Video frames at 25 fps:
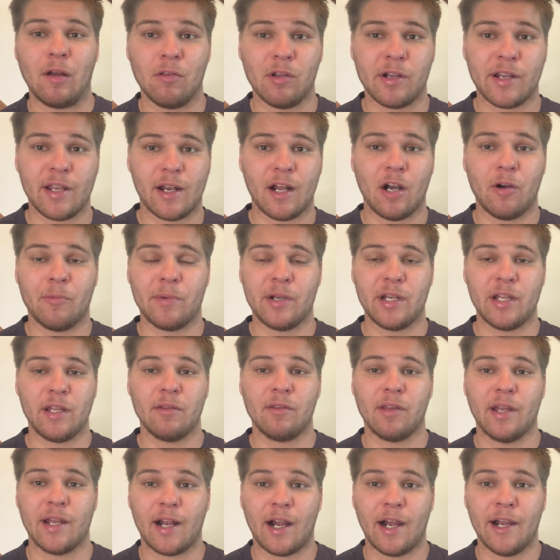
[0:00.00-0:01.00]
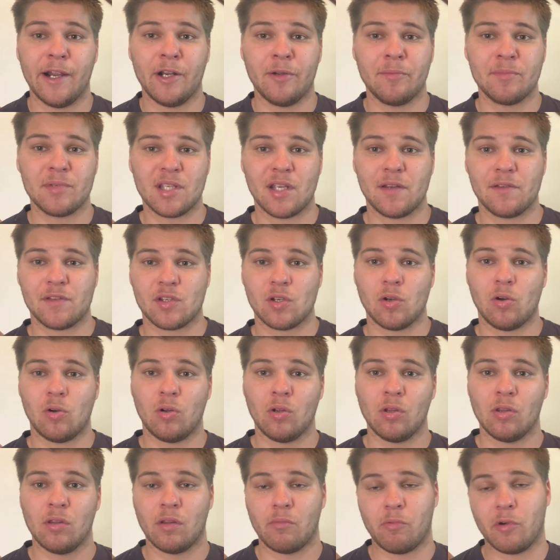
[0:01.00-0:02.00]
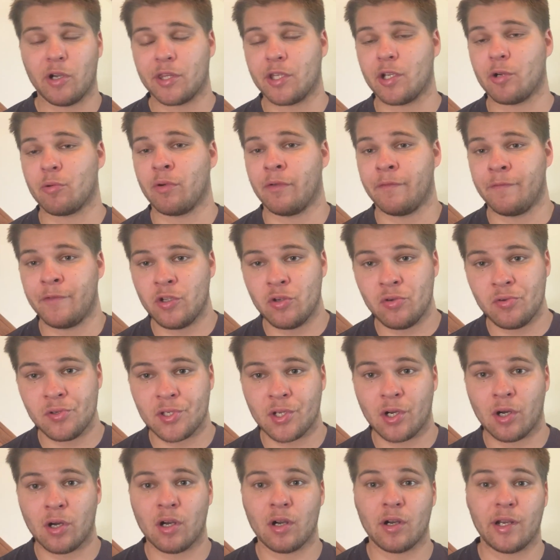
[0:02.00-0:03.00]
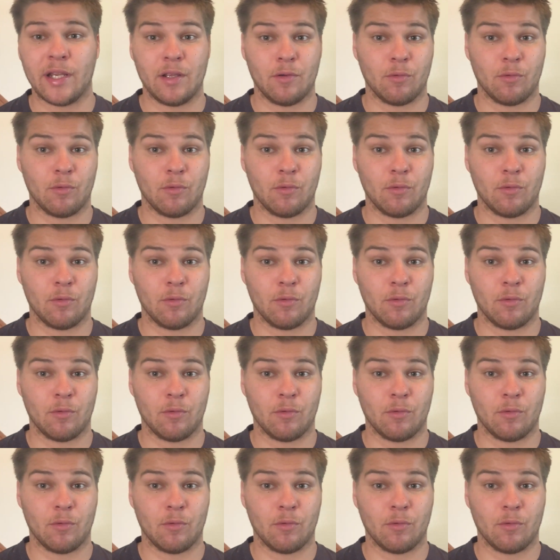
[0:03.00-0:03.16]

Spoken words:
Look at how many like items they've sold, what their reviews are.